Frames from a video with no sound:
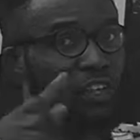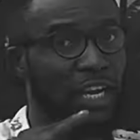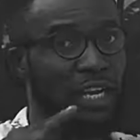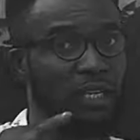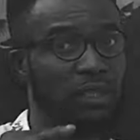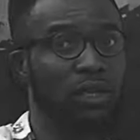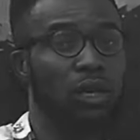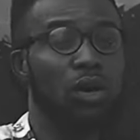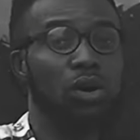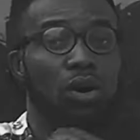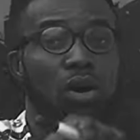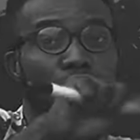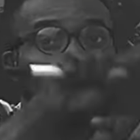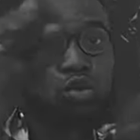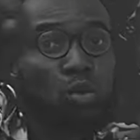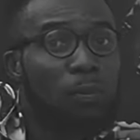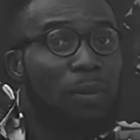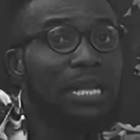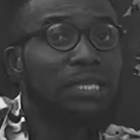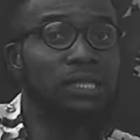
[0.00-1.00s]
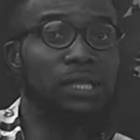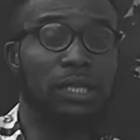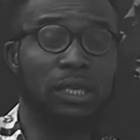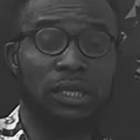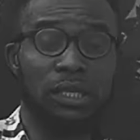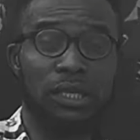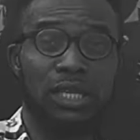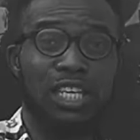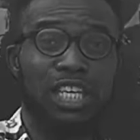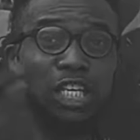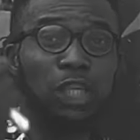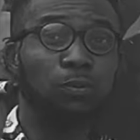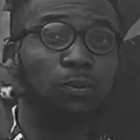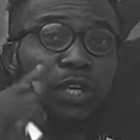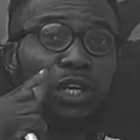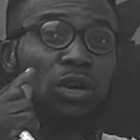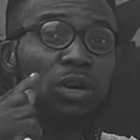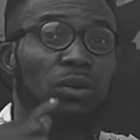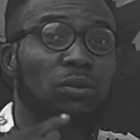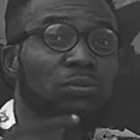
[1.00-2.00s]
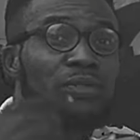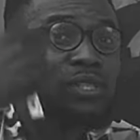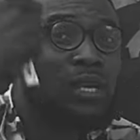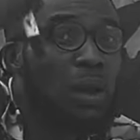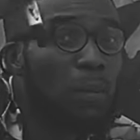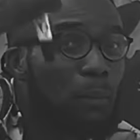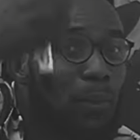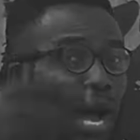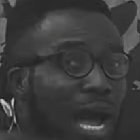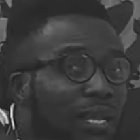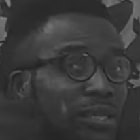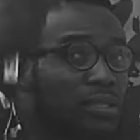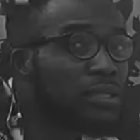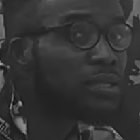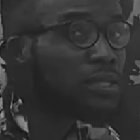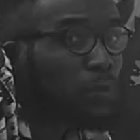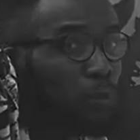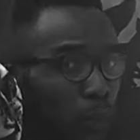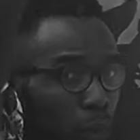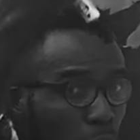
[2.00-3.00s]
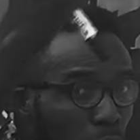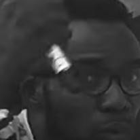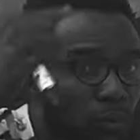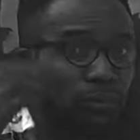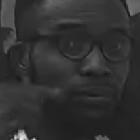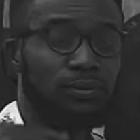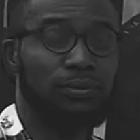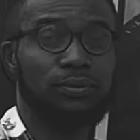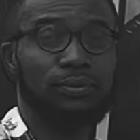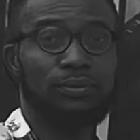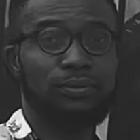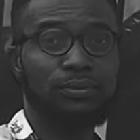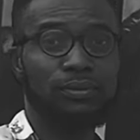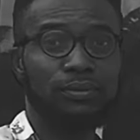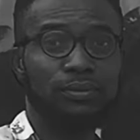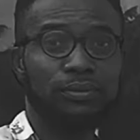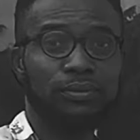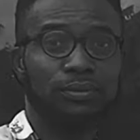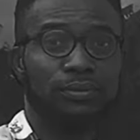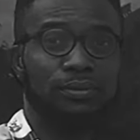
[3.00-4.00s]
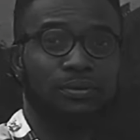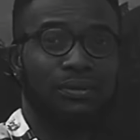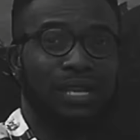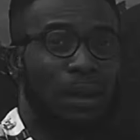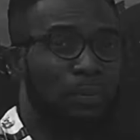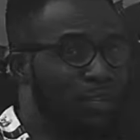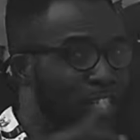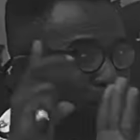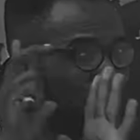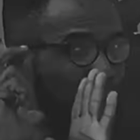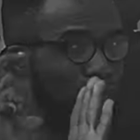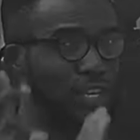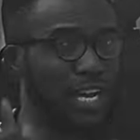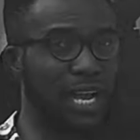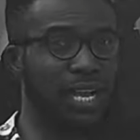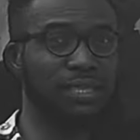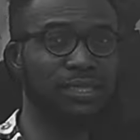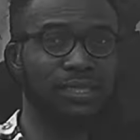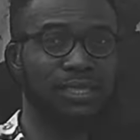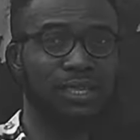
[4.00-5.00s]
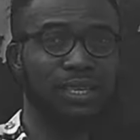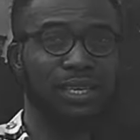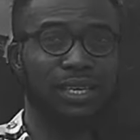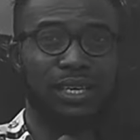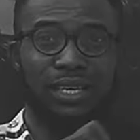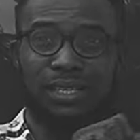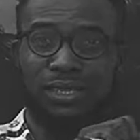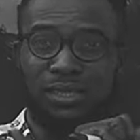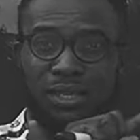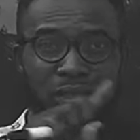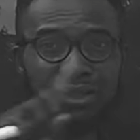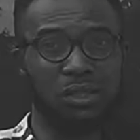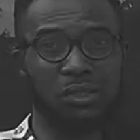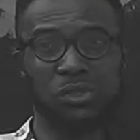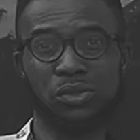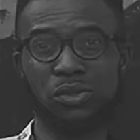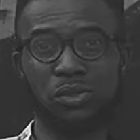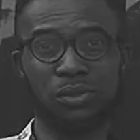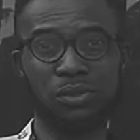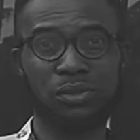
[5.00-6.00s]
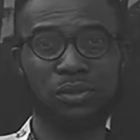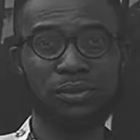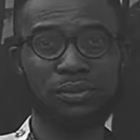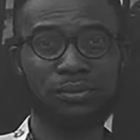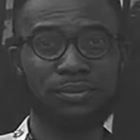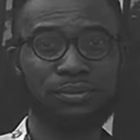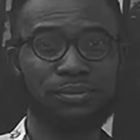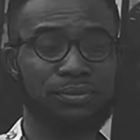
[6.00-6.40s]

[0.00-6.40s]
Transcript: then automatically it becomes participle. I believe that is understood.